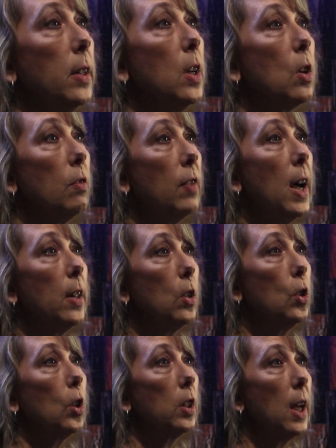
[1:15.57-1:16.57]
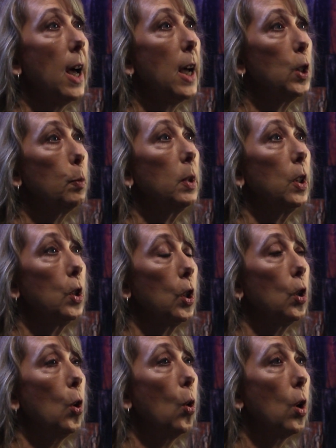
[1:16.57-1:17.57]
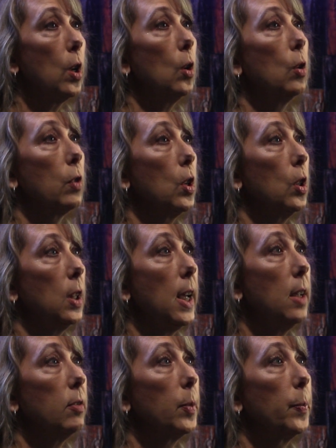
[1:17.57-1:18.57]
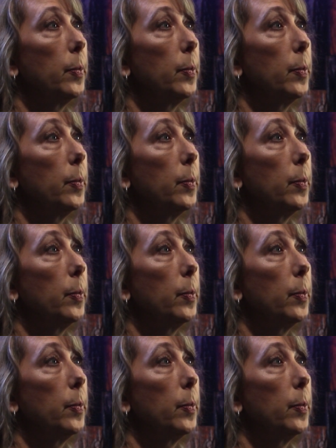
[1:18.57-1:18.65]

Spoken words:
and her father took the hospital to court over her life.